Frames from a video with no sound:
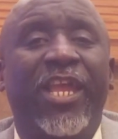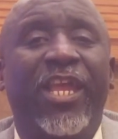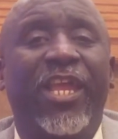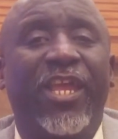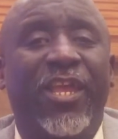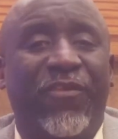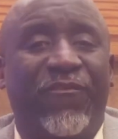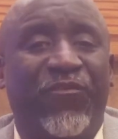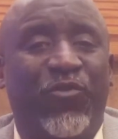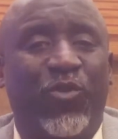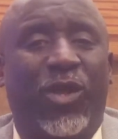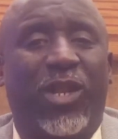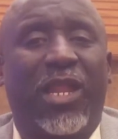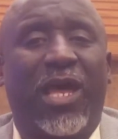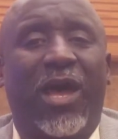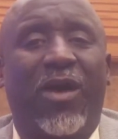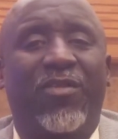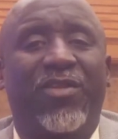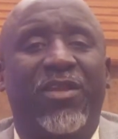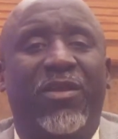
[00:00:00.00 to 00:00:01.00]
if you
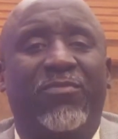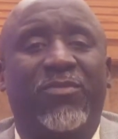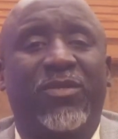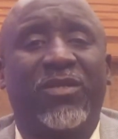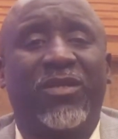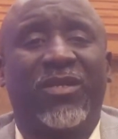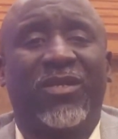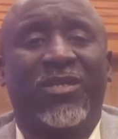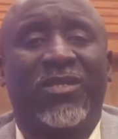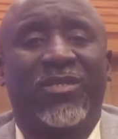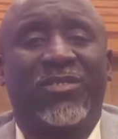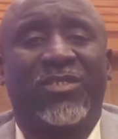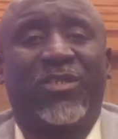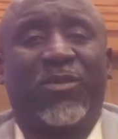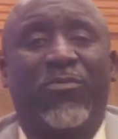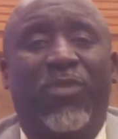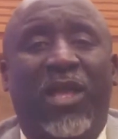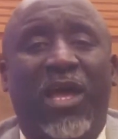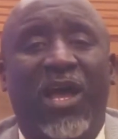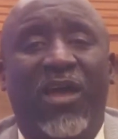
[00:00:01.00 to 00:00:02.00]
allowed him to
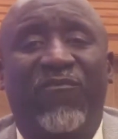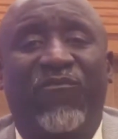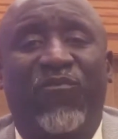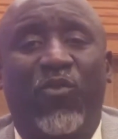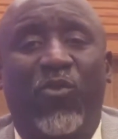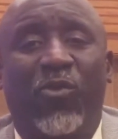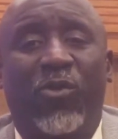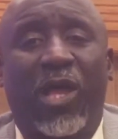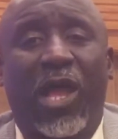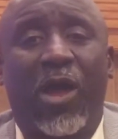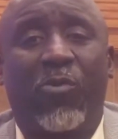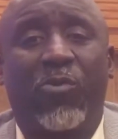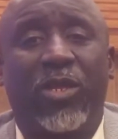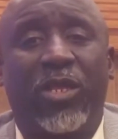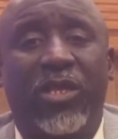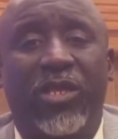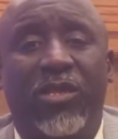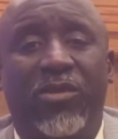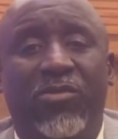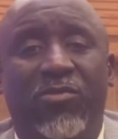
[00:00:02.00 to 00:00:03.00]
blindfold Howard
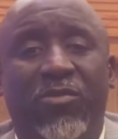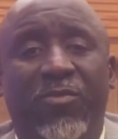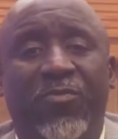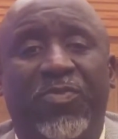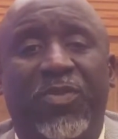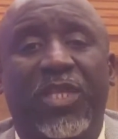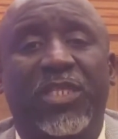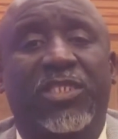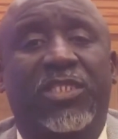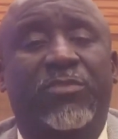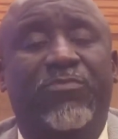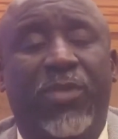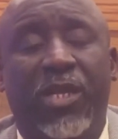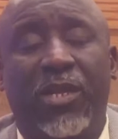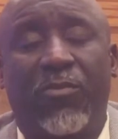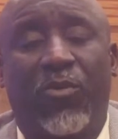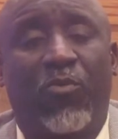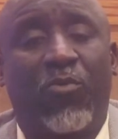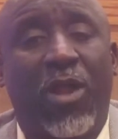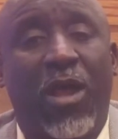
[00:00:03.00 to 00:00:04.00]
Hill and spin
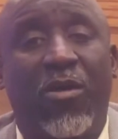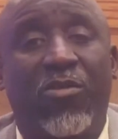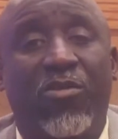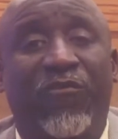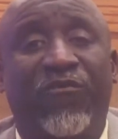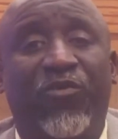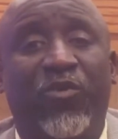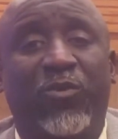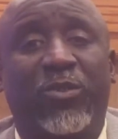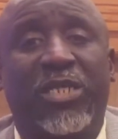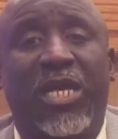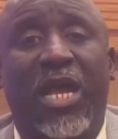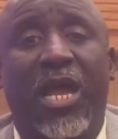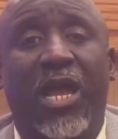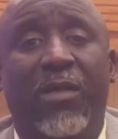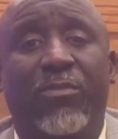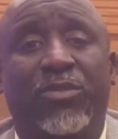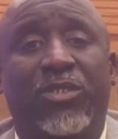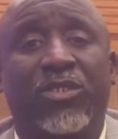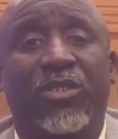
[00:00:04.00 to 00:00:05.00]
him around a few
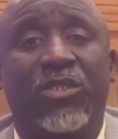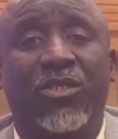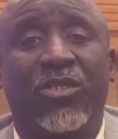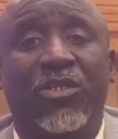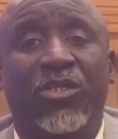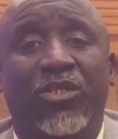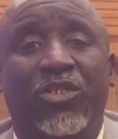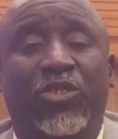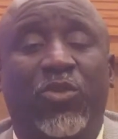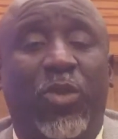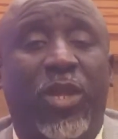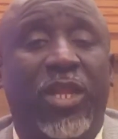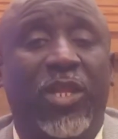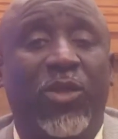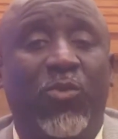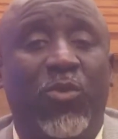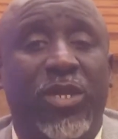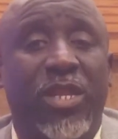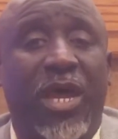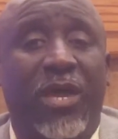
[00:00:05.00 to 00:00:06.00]
times so that he
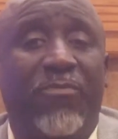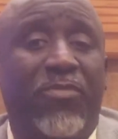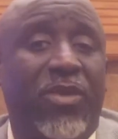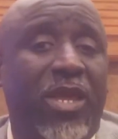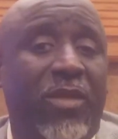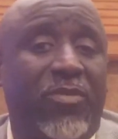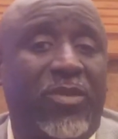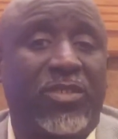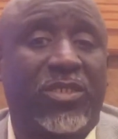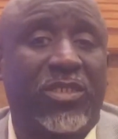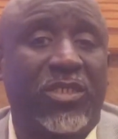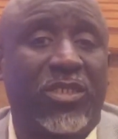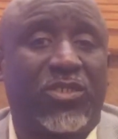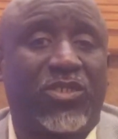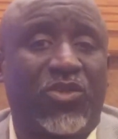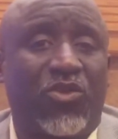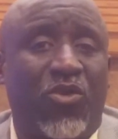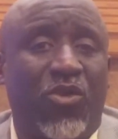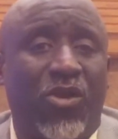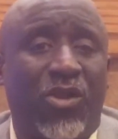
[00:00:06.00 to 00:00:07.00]
would not be able to see the
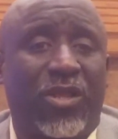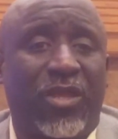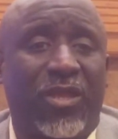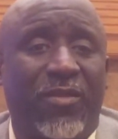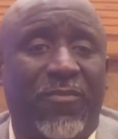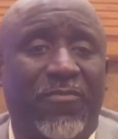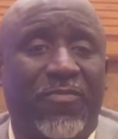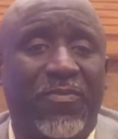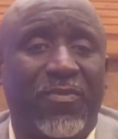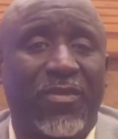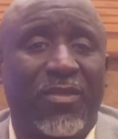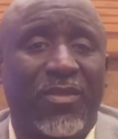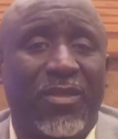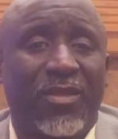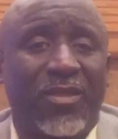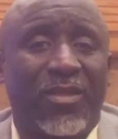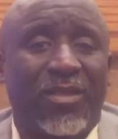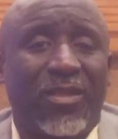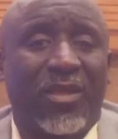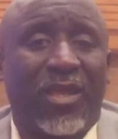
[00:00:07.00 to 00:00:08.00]
target.
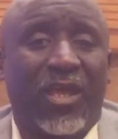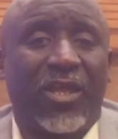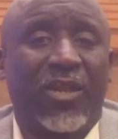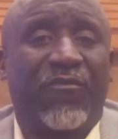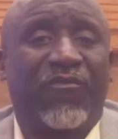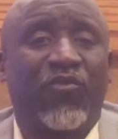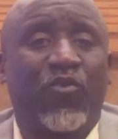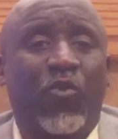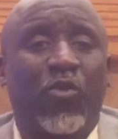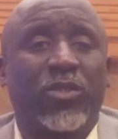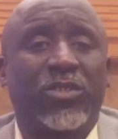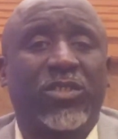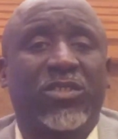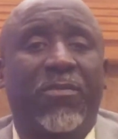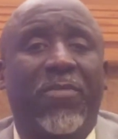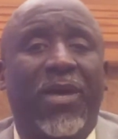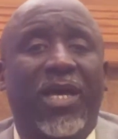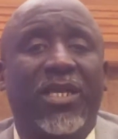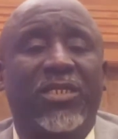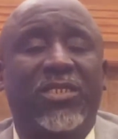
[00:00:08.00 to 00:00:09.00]
And of course,
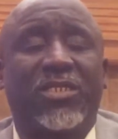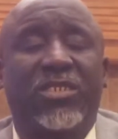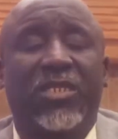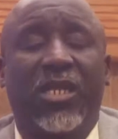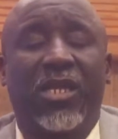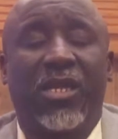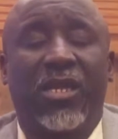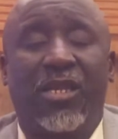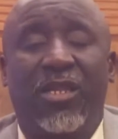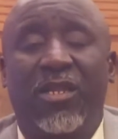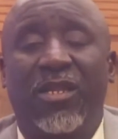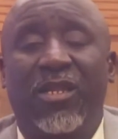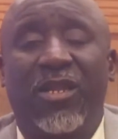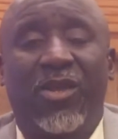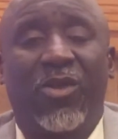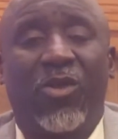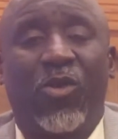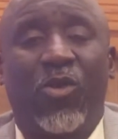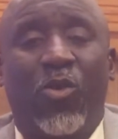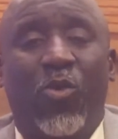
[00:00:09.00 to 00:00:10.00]
somebody said,
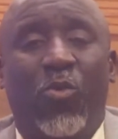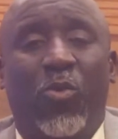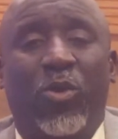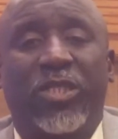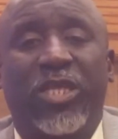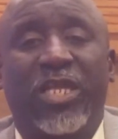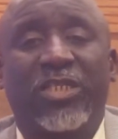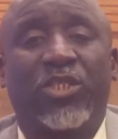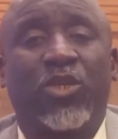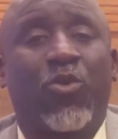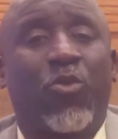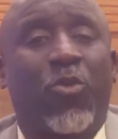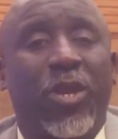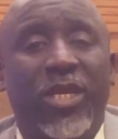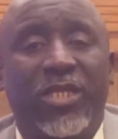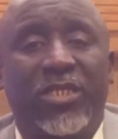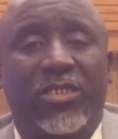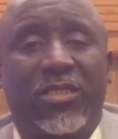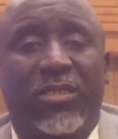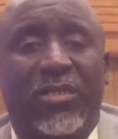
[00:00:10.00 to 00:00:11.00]
well, that's
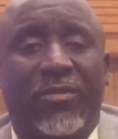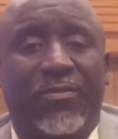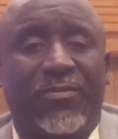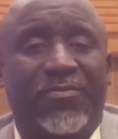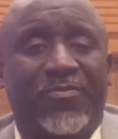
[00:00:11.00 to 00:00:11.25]
crazy.